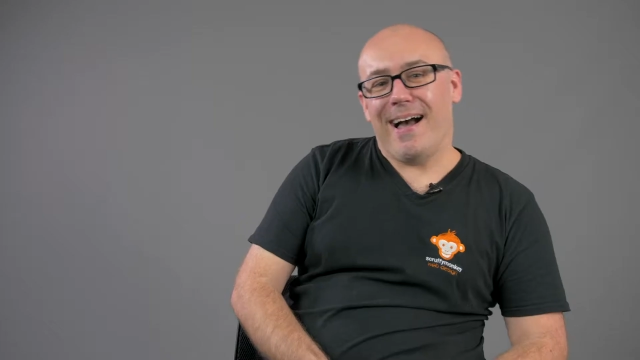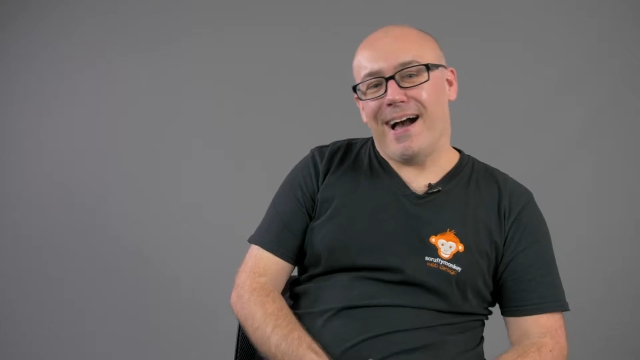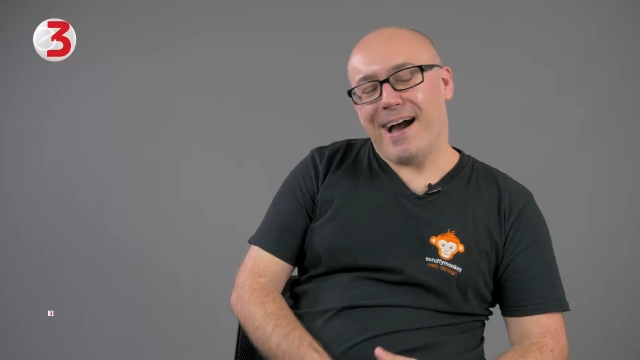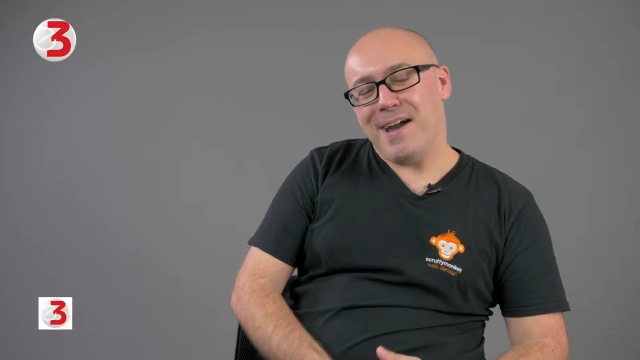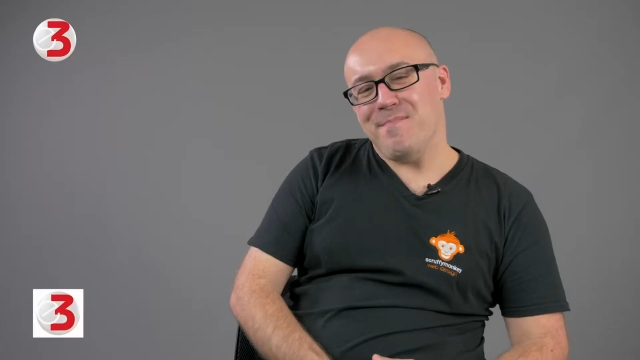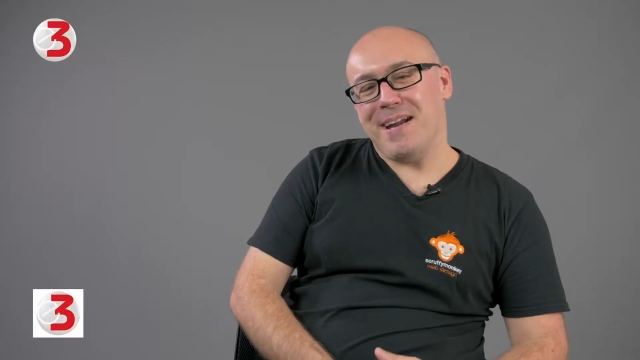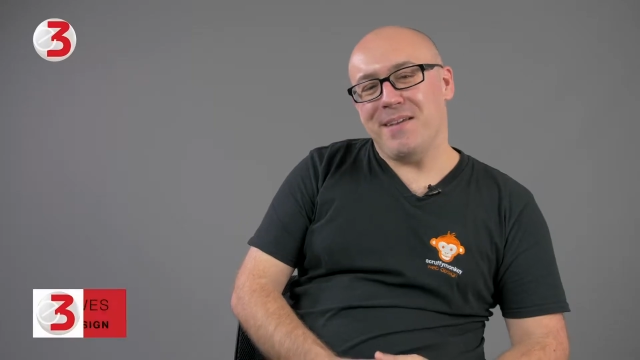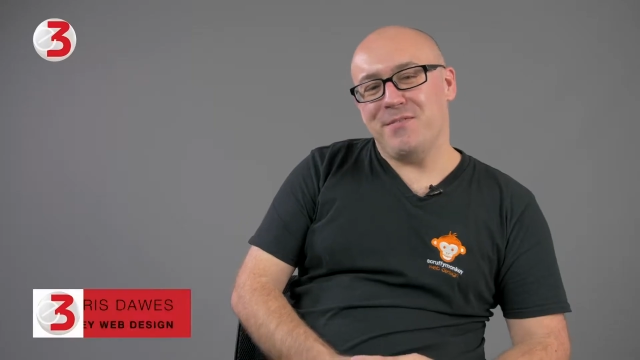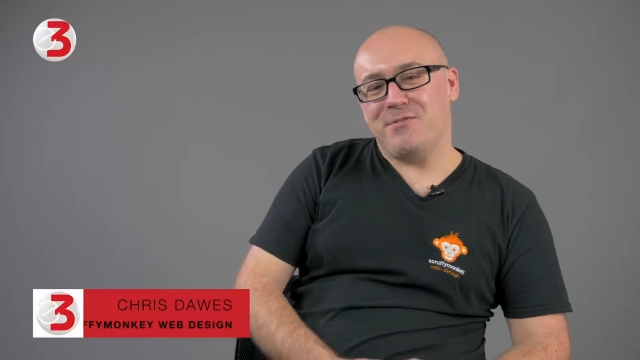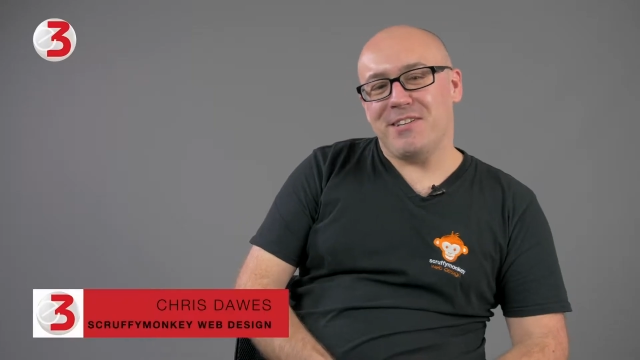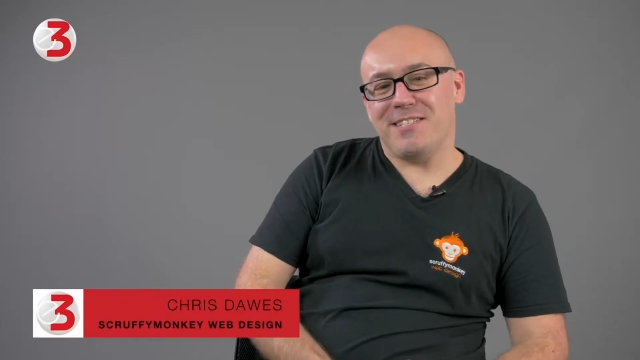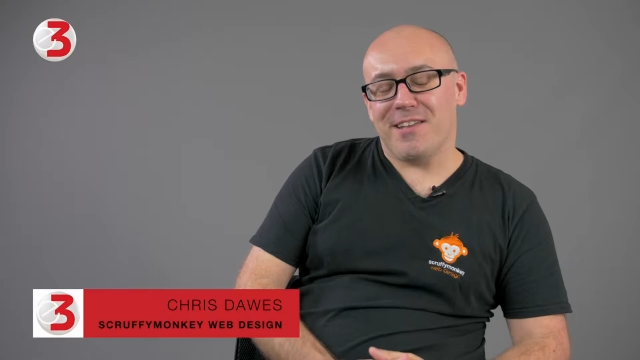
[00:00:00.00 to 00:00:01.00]
Hi, my name
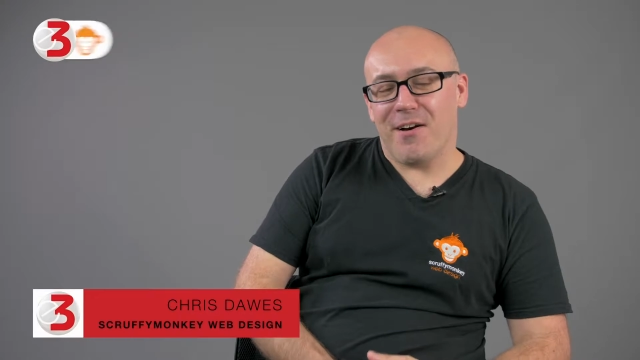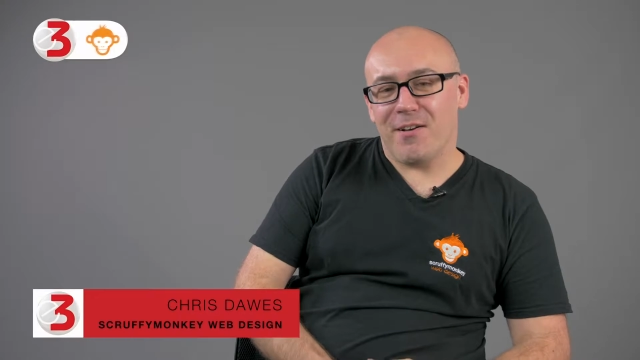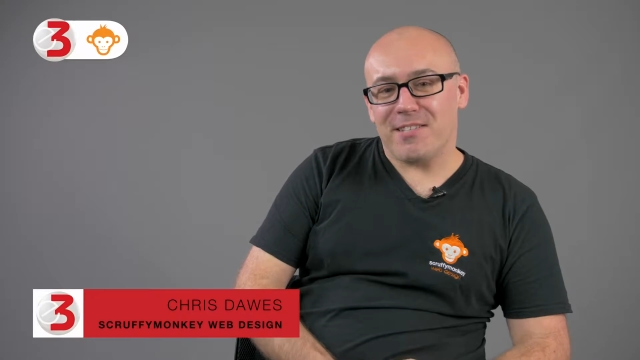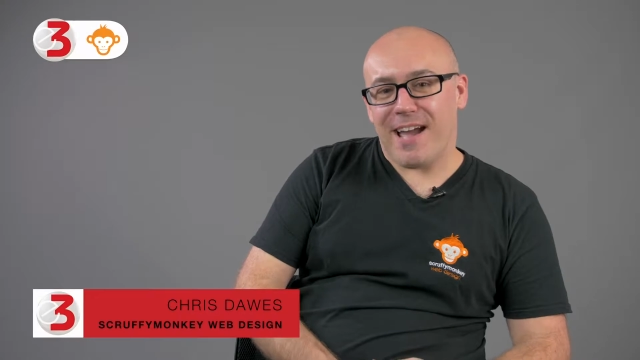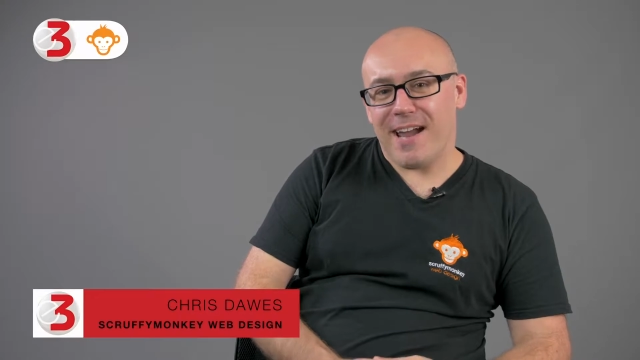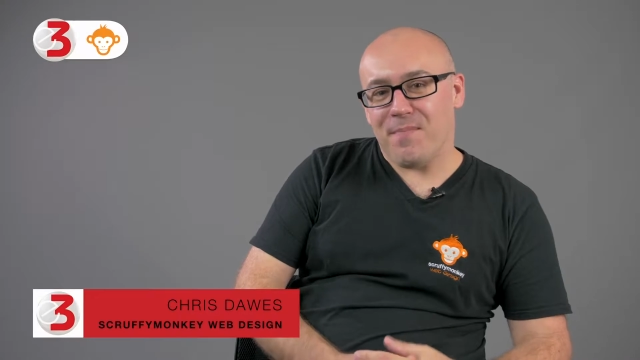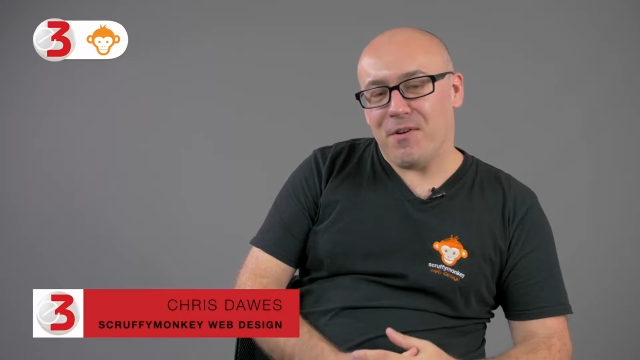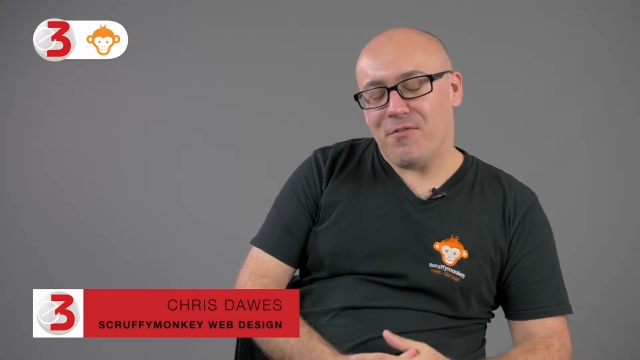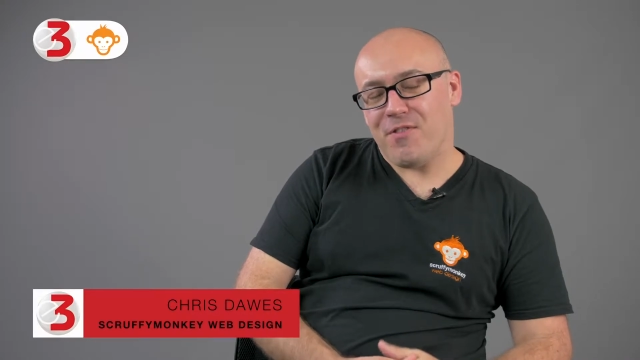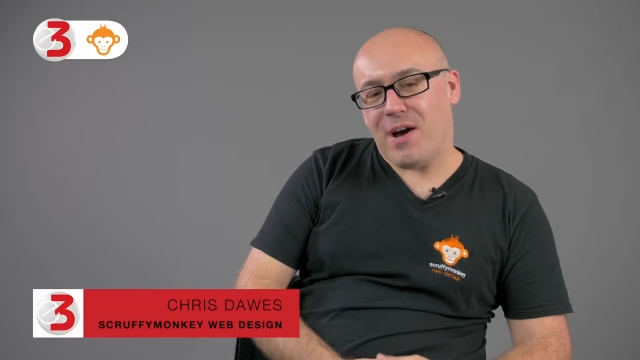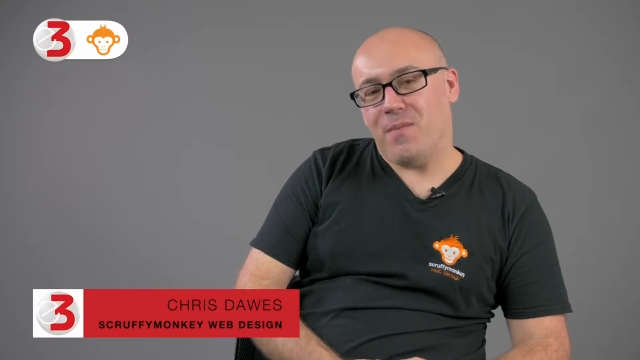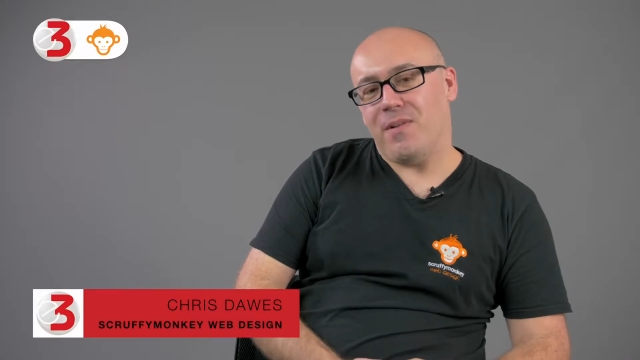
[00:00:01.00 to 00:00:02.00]
is Chris Dawes. I am the
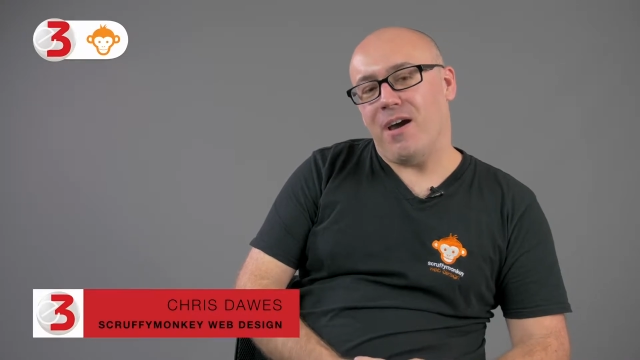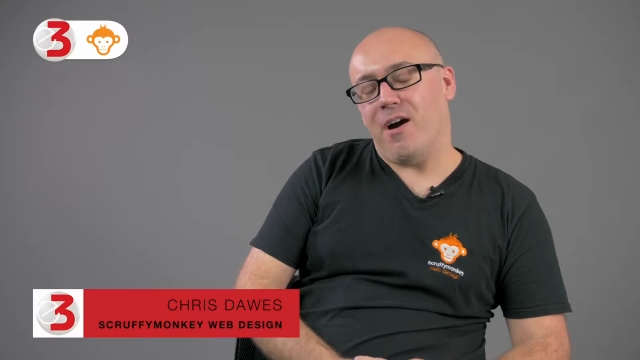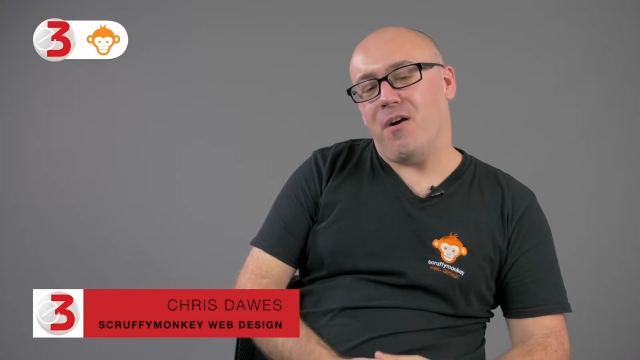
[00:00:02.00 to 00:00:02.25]
founder